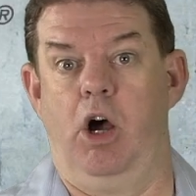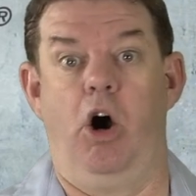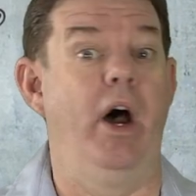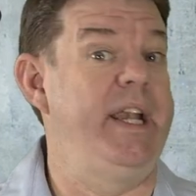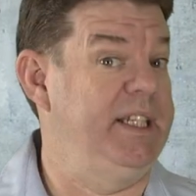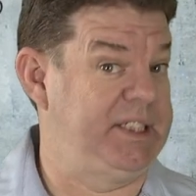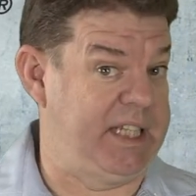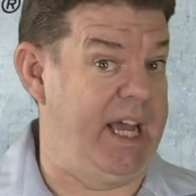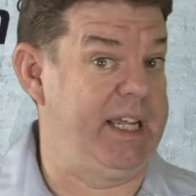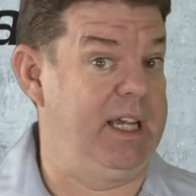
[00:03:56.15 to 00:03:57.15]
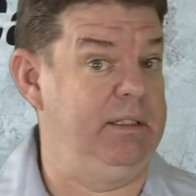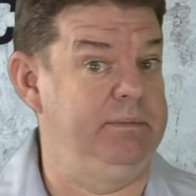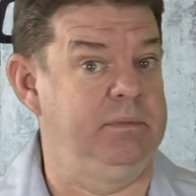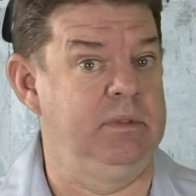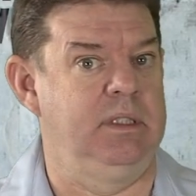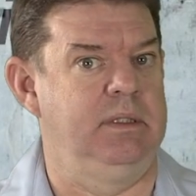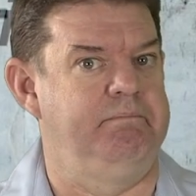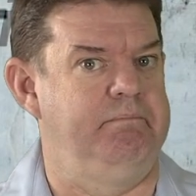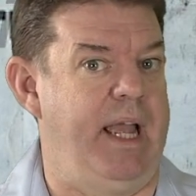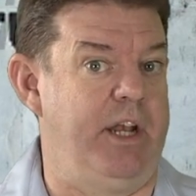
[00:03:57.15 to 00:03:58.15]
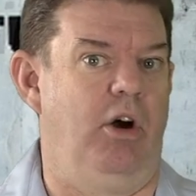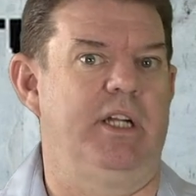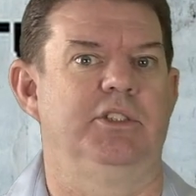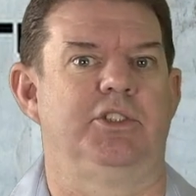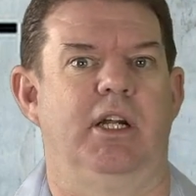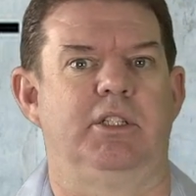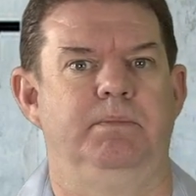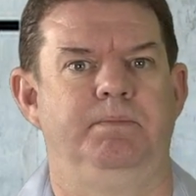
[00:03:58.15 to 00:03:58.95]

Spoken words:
Idea Statica, and iConstruct.